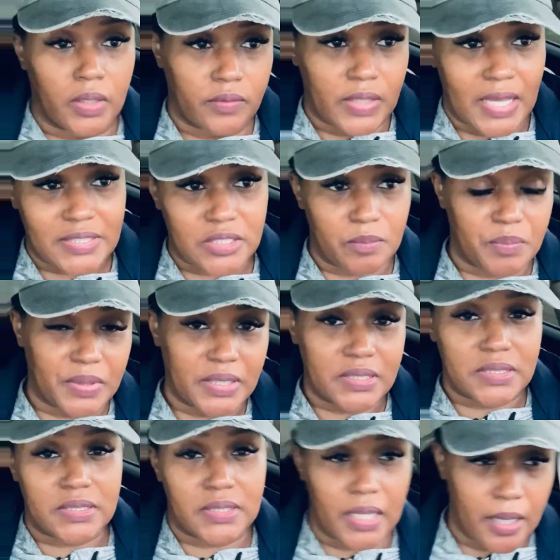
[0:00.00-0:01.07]
that's a big
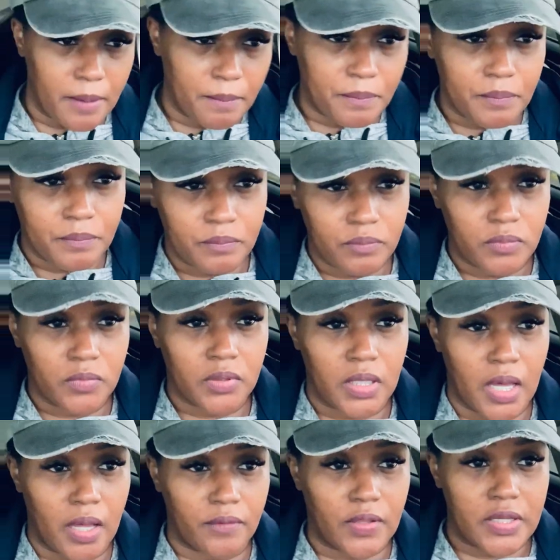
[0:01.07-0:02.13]
step.
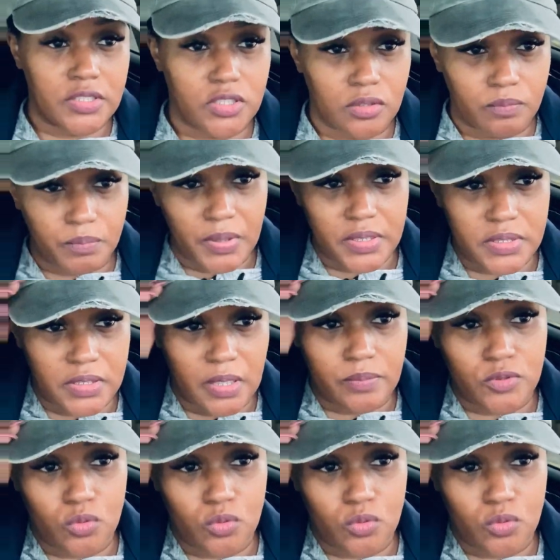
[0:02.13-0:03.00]
That's a big step